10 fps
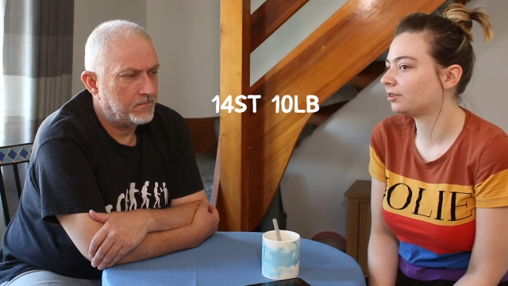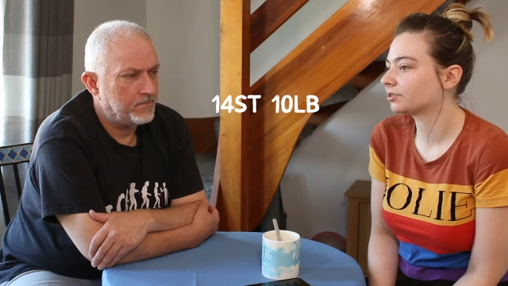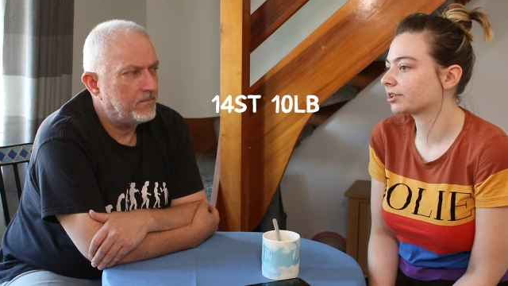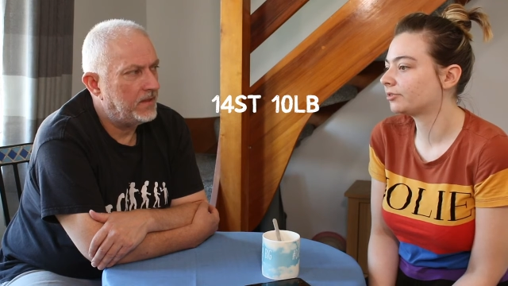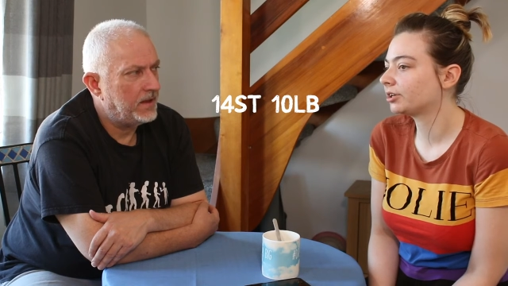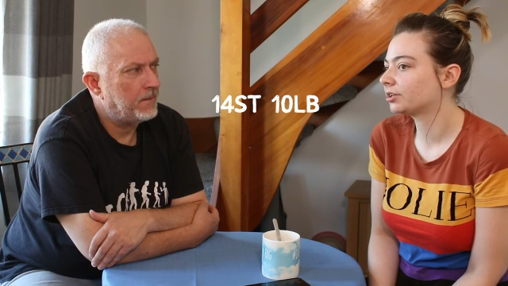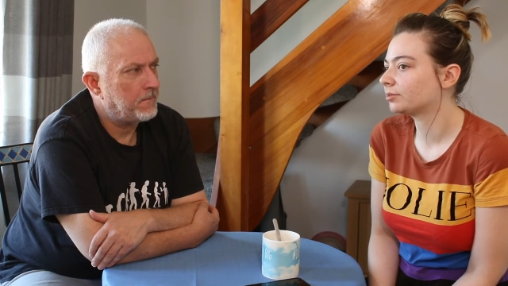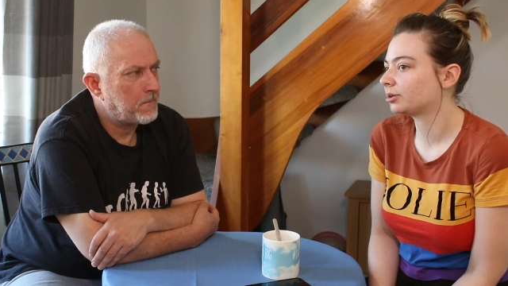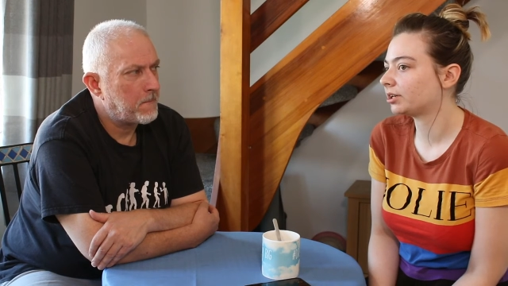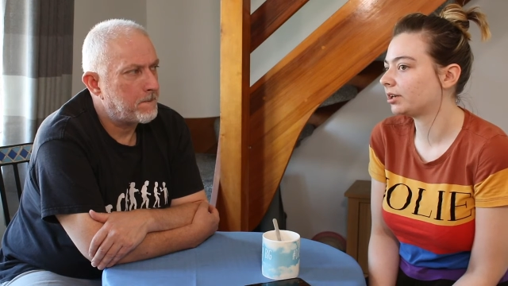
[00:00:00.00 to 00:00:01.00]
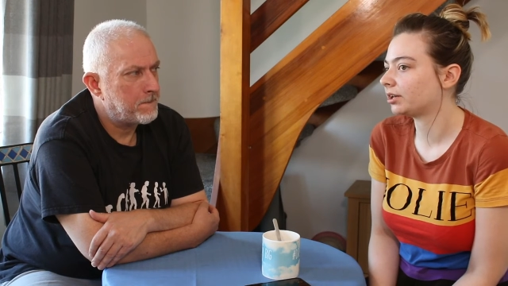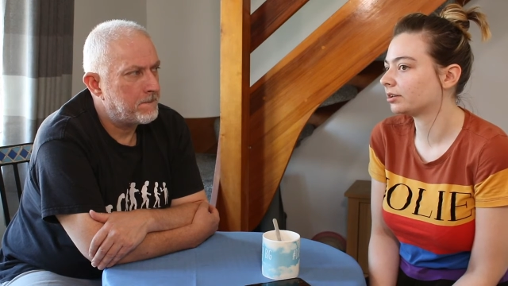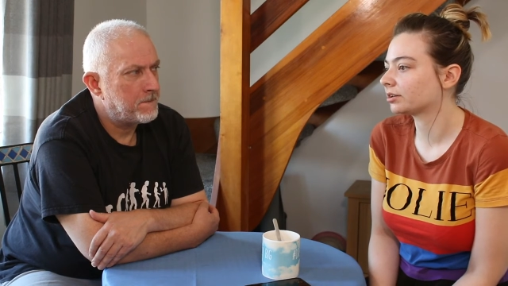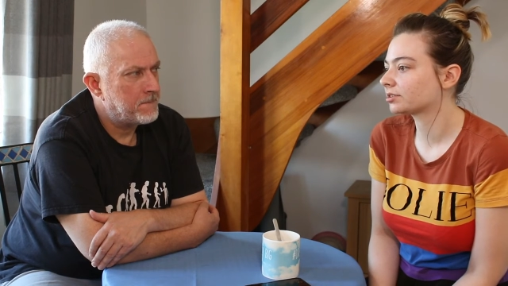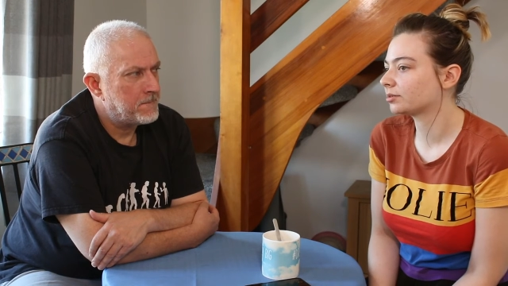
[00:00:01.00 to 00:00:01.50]
Speaker 1: it out because I think yeah. at the beginning,
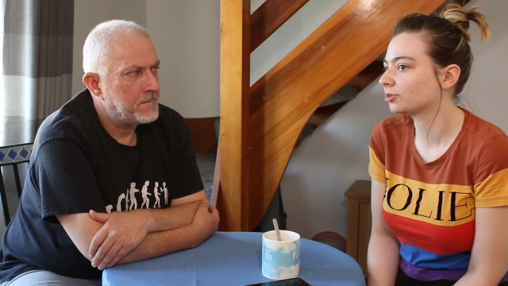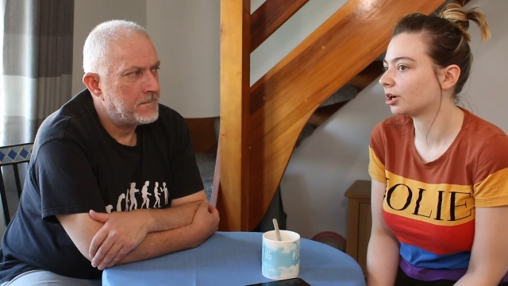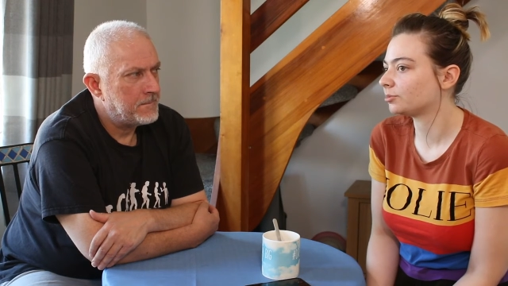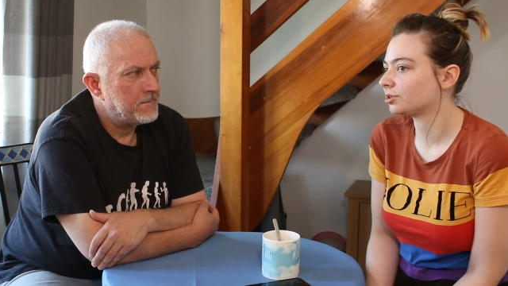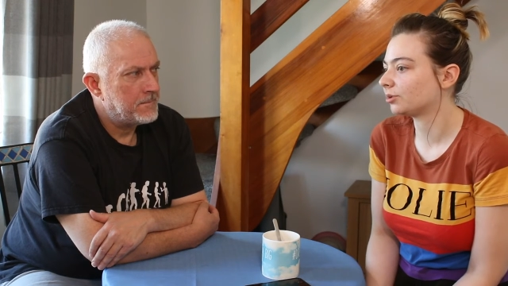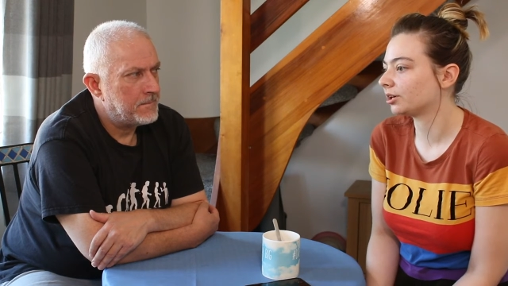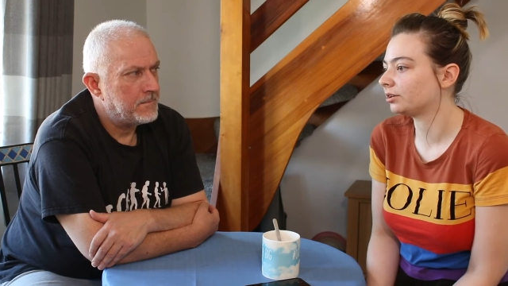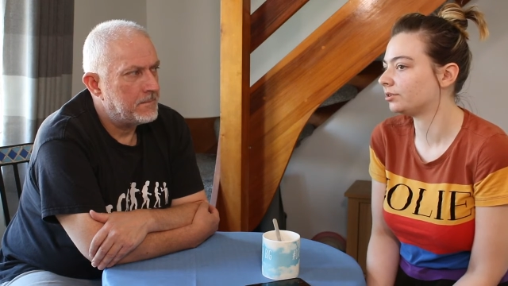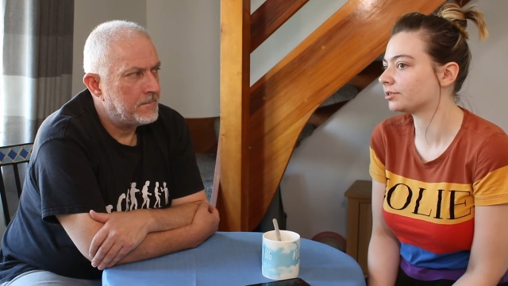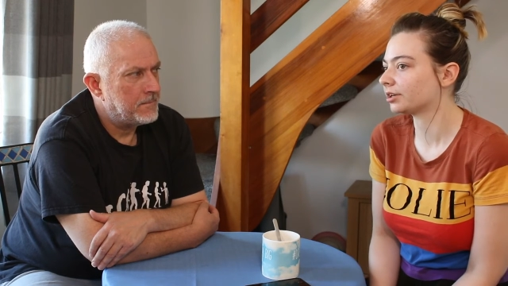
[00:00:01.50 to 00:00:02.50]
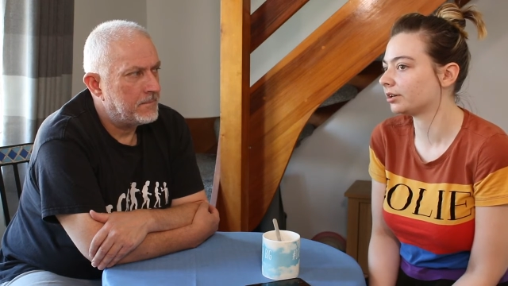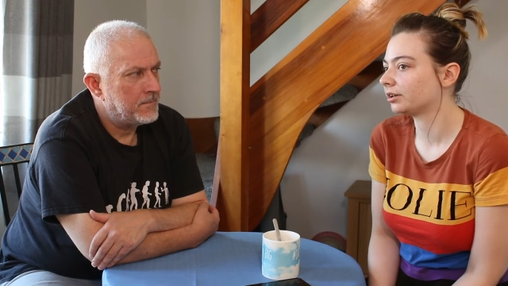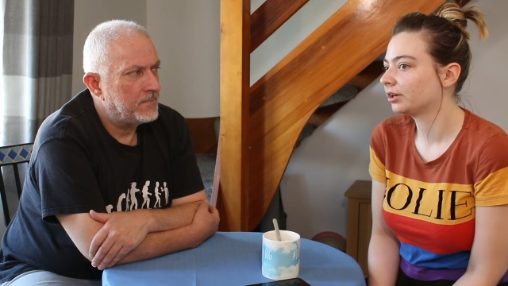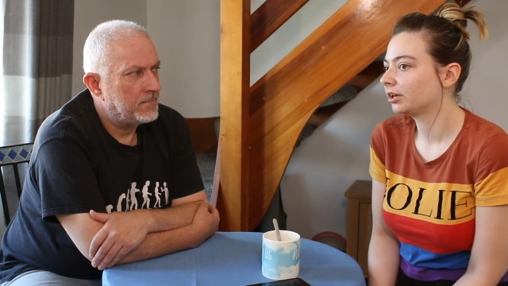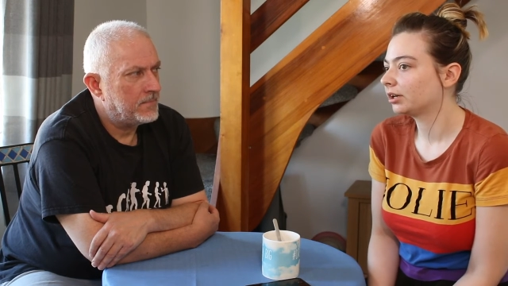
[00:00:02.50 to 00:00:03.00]
like sometimes you might lose like
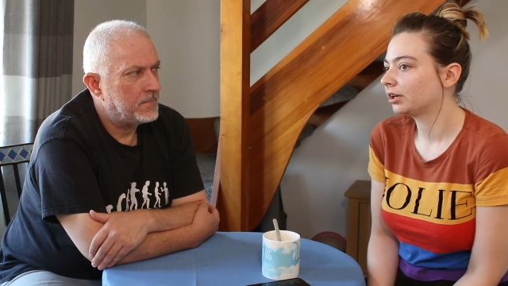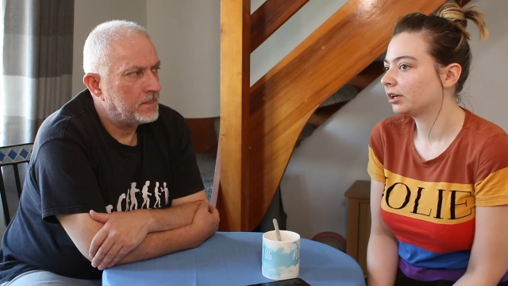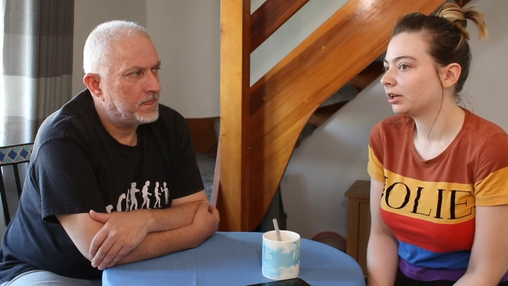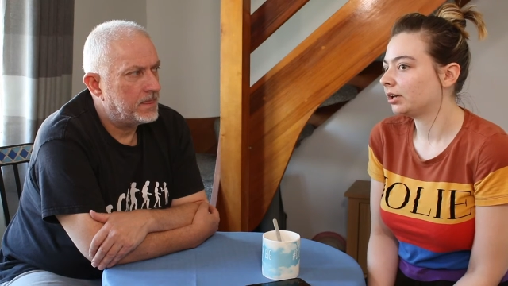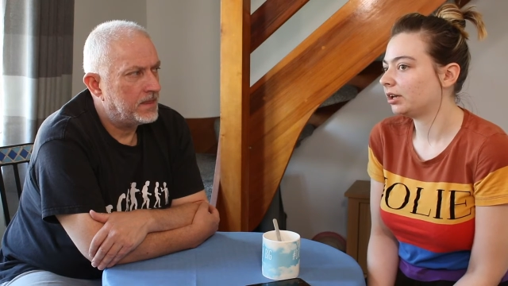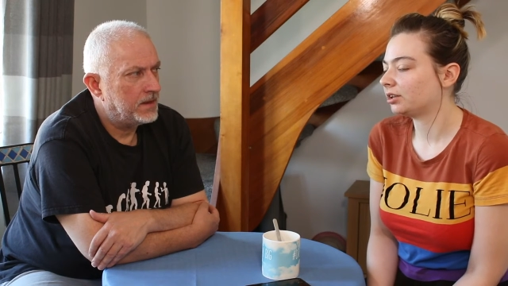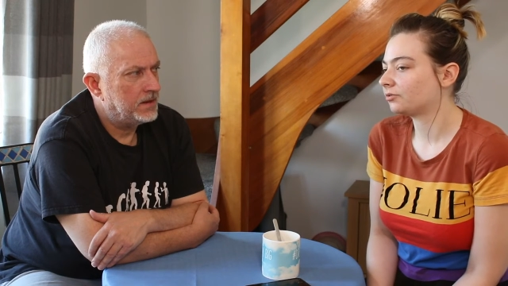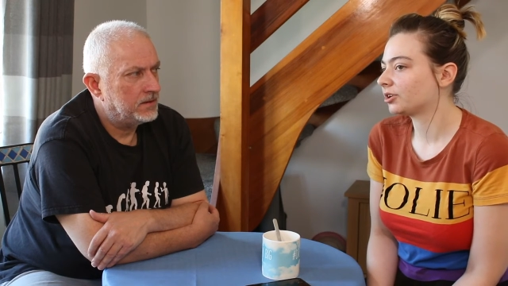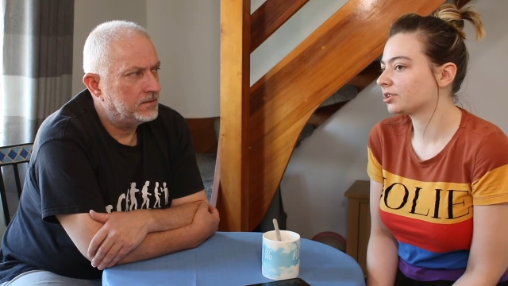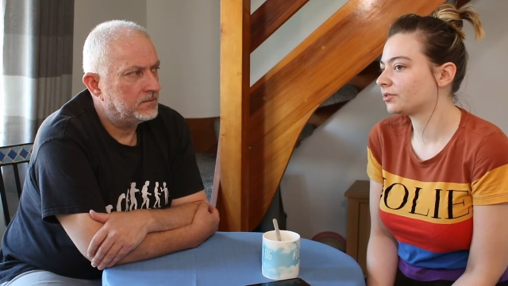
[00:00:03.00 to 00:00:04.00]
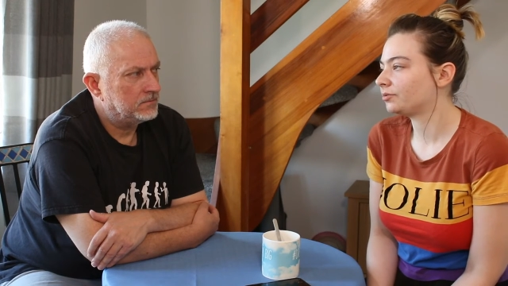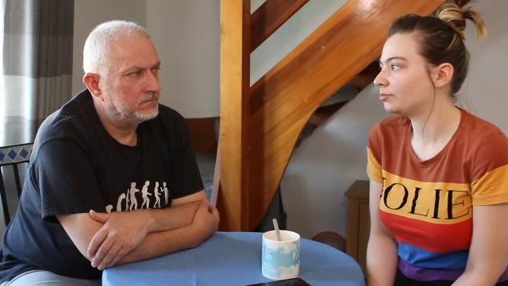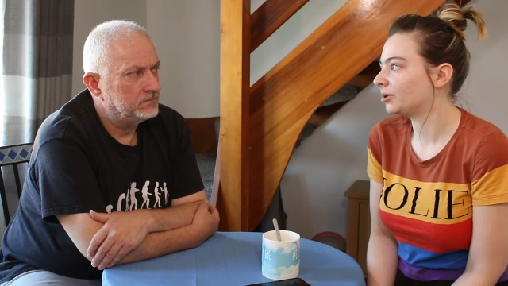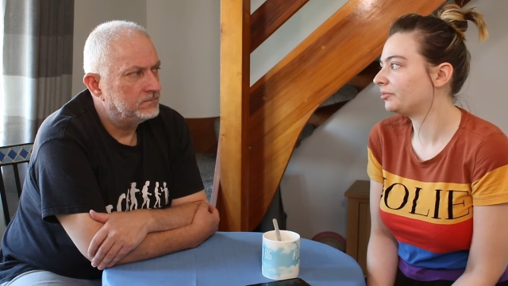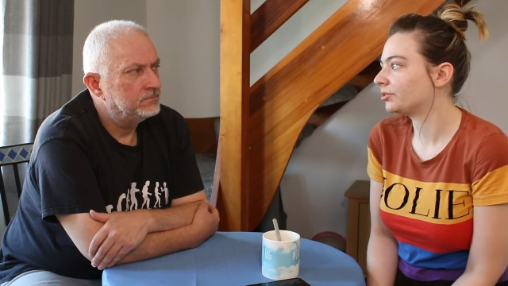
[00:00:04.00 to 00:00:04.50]
in the first
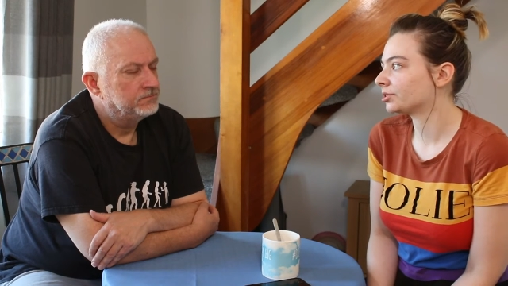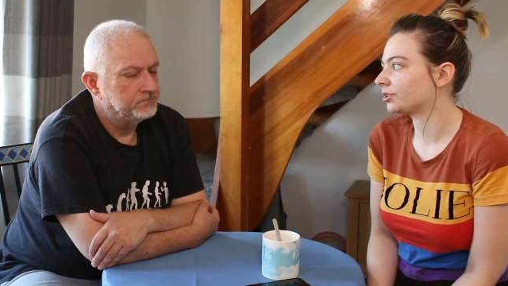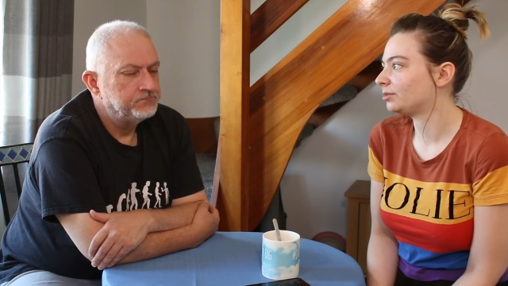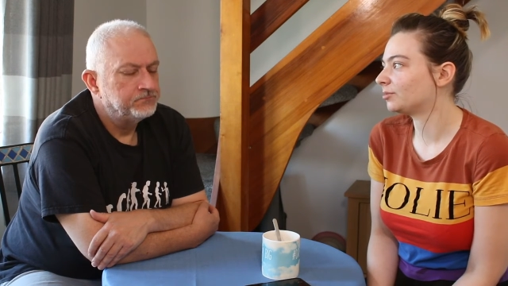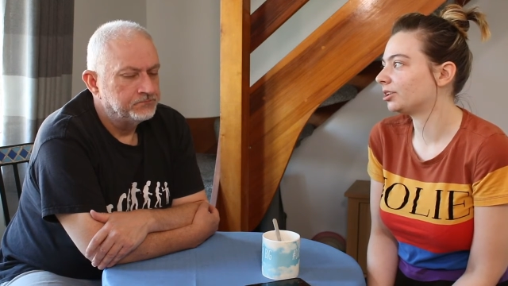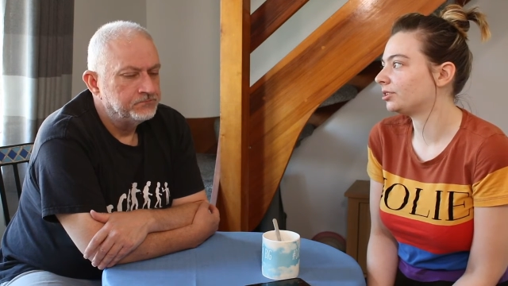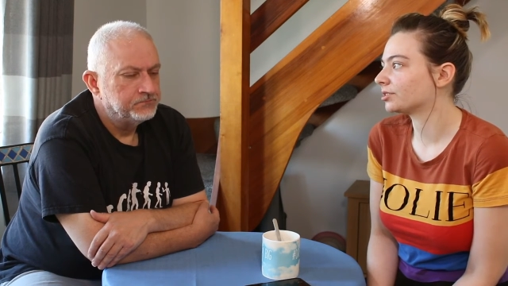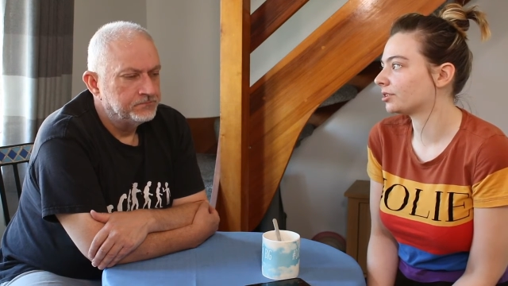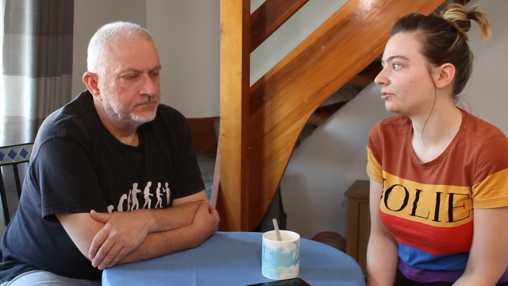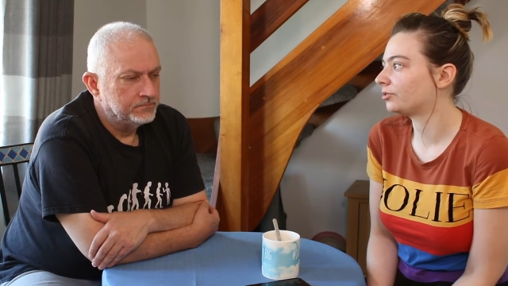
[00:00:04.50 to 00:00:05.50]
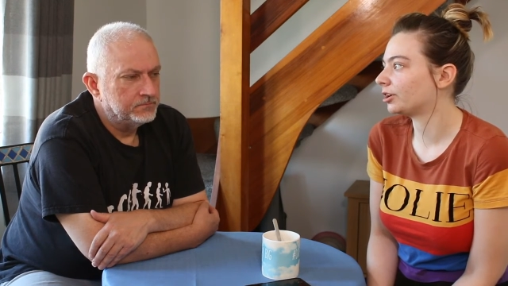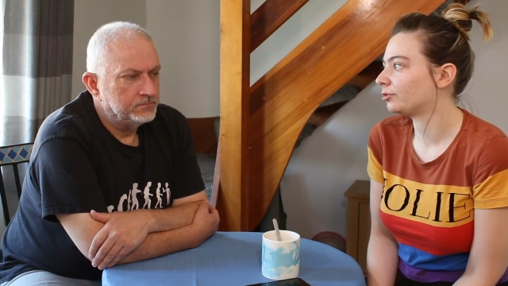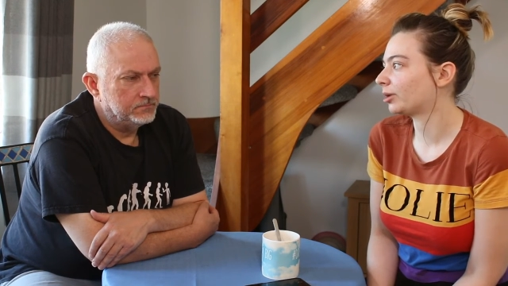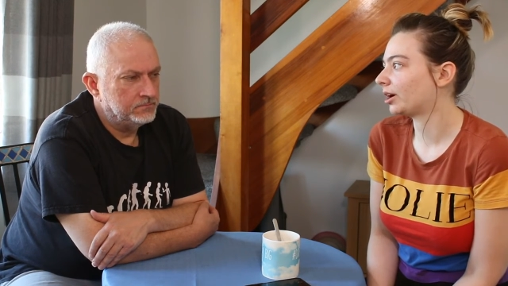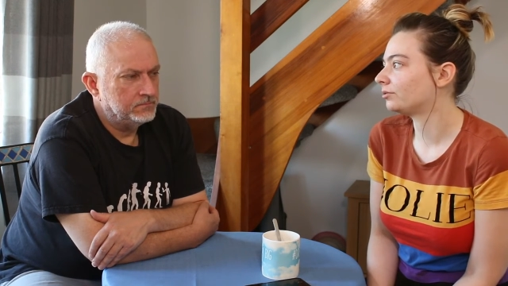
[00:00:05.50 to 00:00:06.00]
month or so, you might lose like
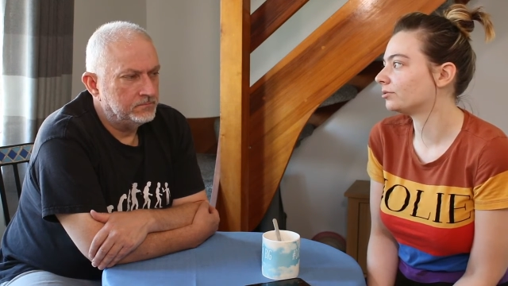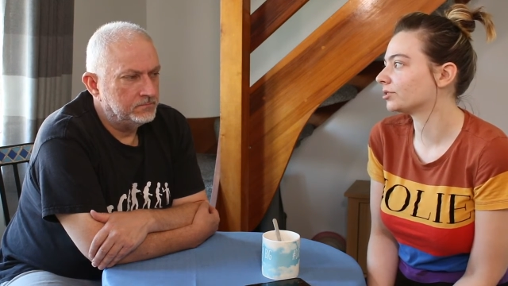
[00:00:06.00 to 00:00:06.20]
five pound mm.